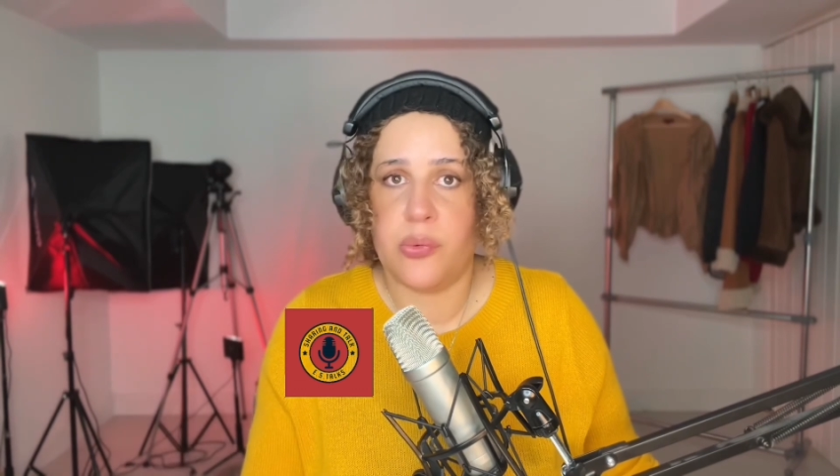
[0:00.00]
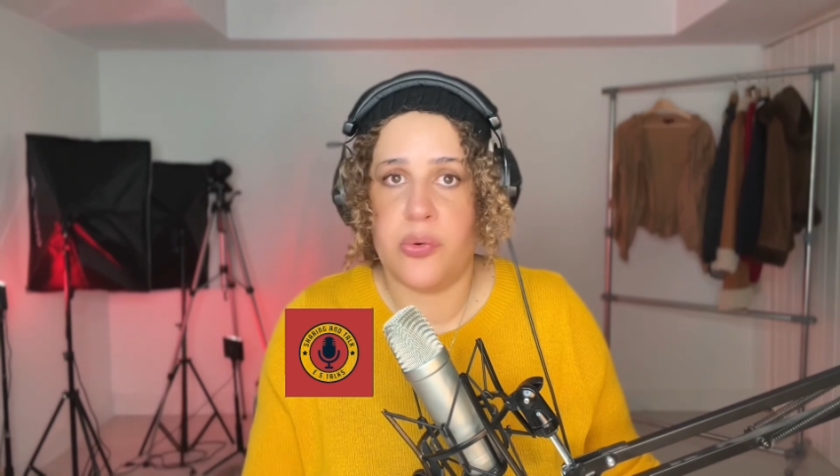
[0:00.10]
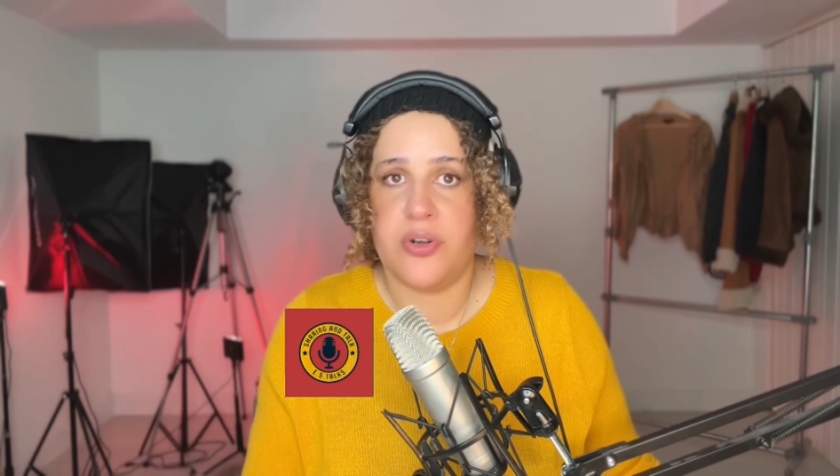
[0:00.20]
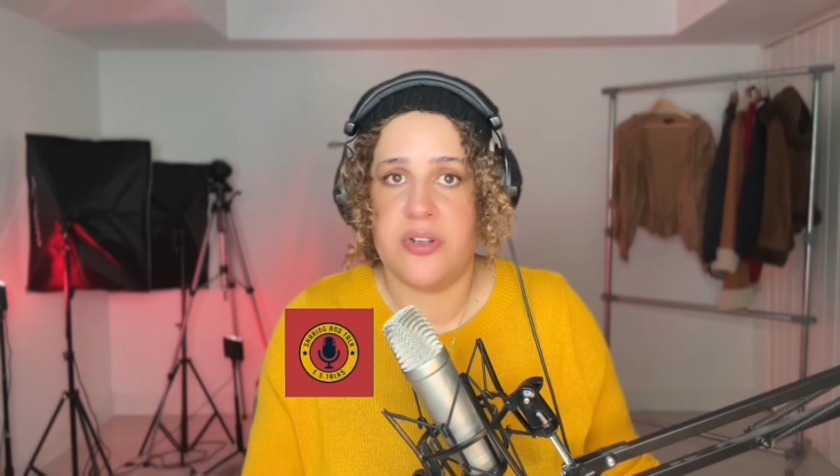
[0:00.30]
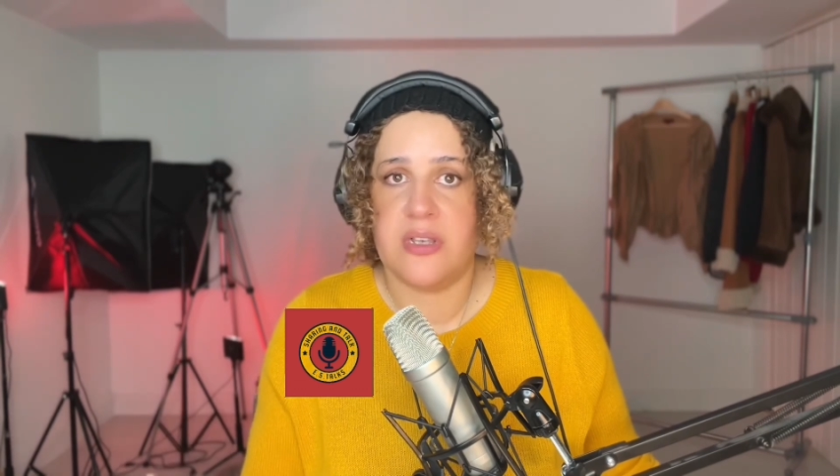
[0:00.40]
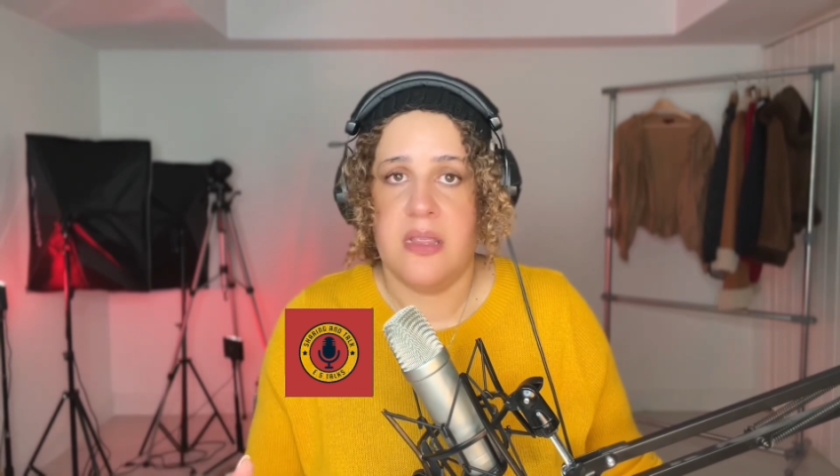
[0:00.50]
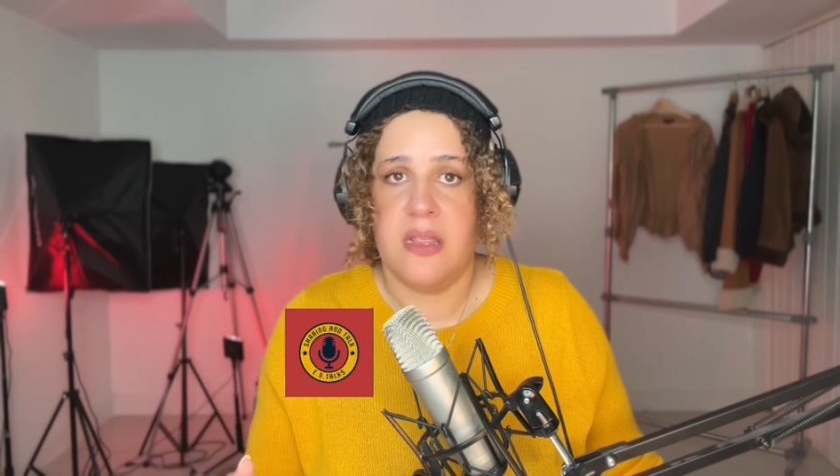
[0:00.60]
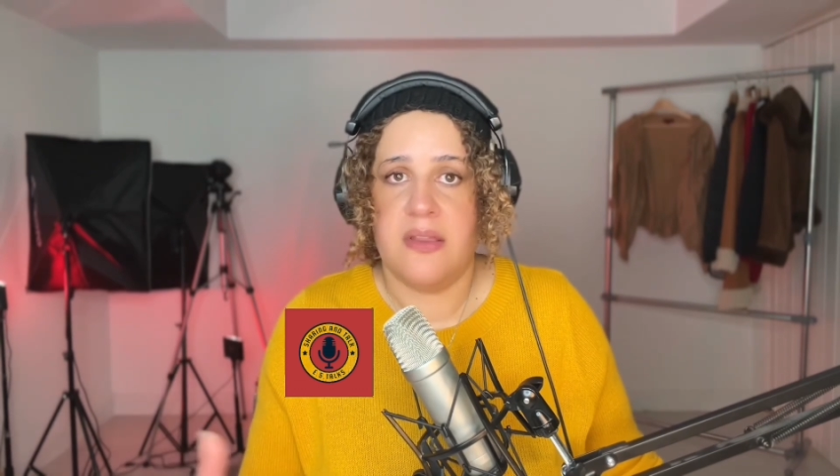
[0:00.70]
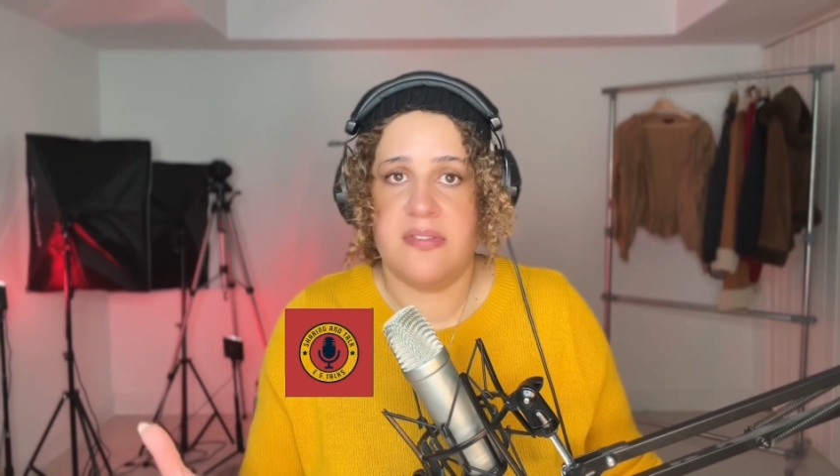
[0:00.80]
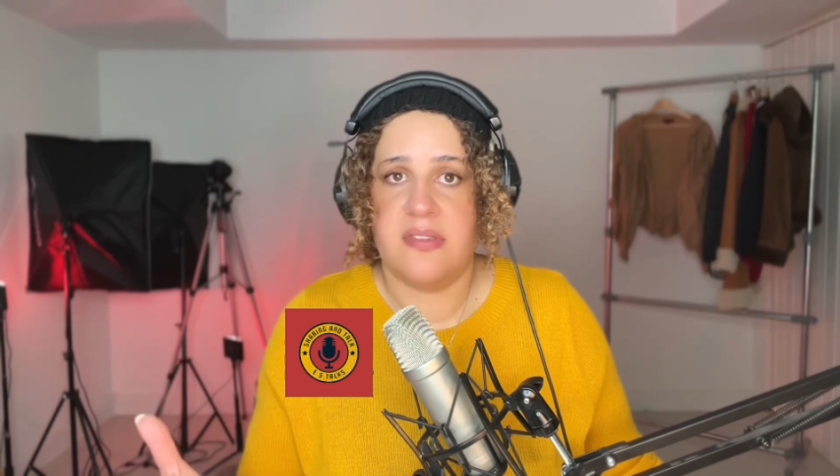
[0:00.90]
board
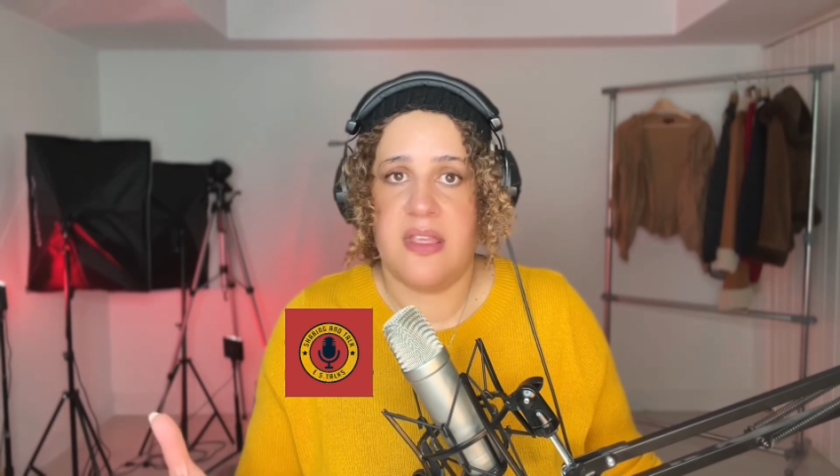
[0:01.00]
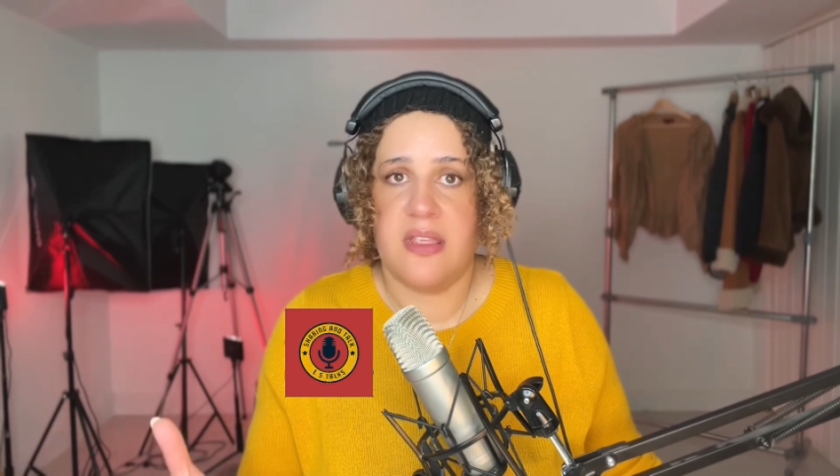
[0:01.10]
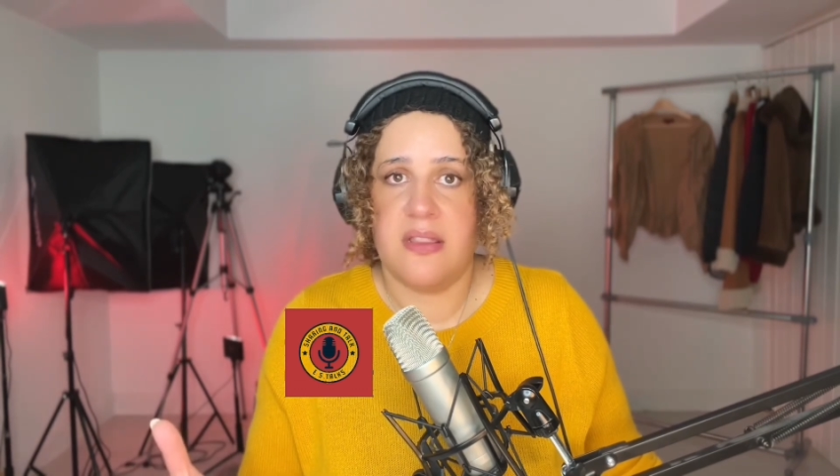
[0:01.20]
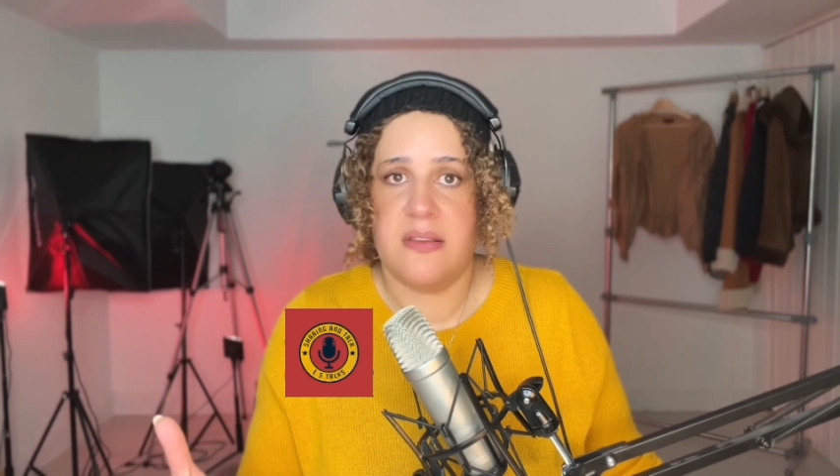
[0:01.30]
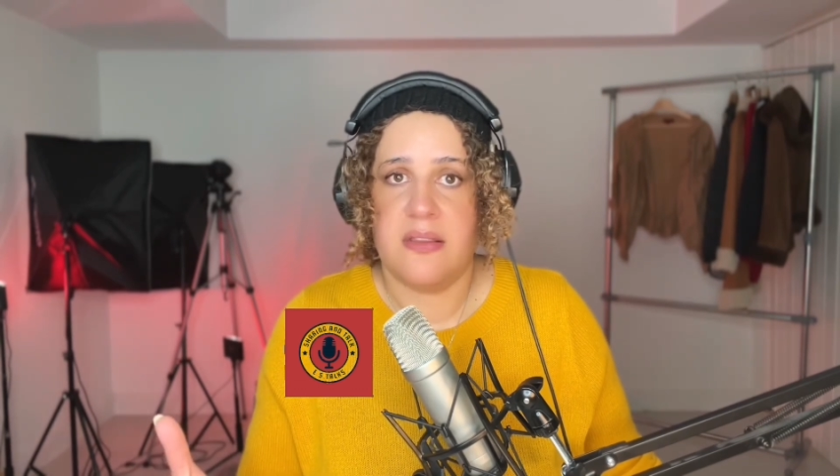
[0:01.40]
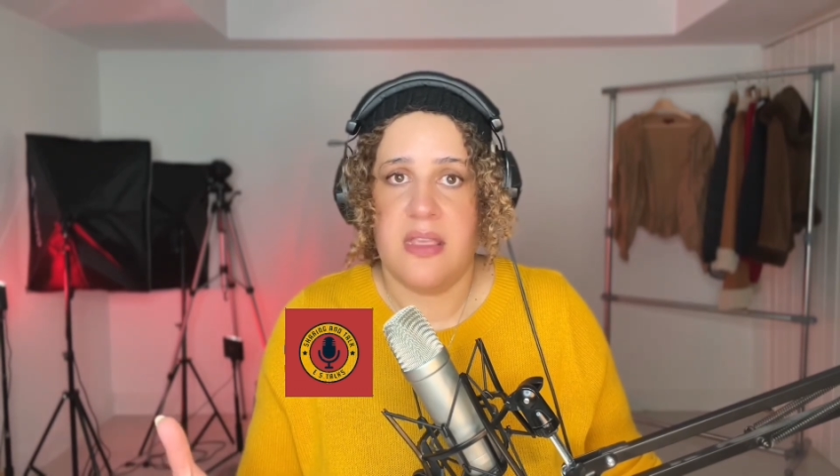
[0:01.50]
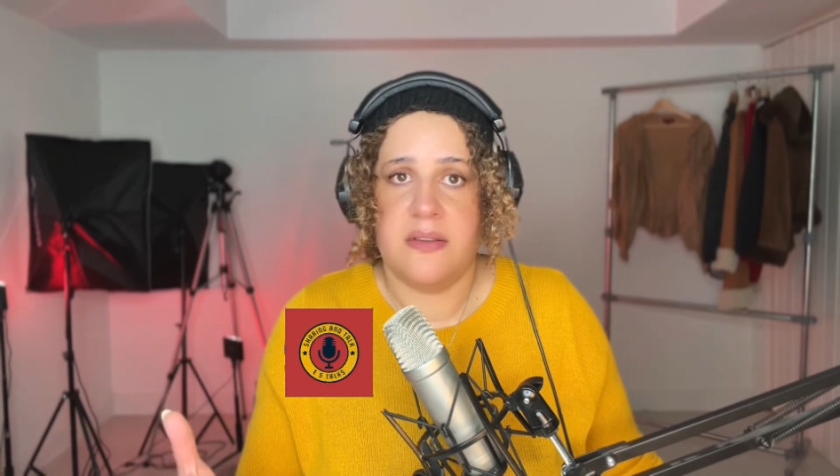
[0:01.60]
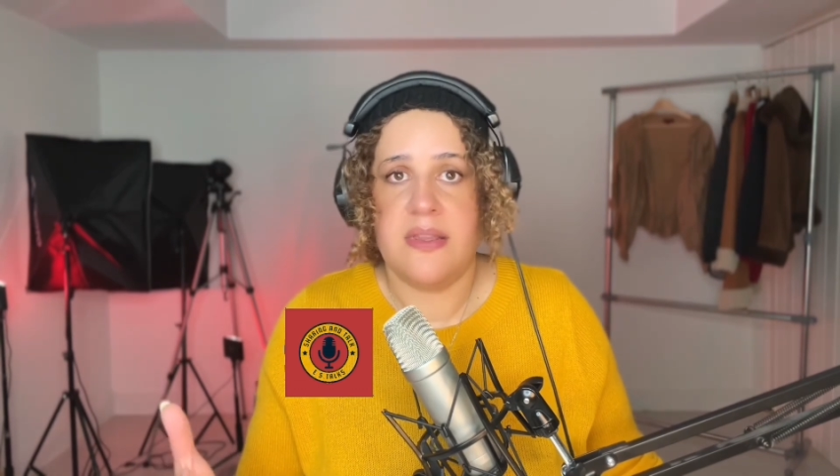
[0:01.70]
and say,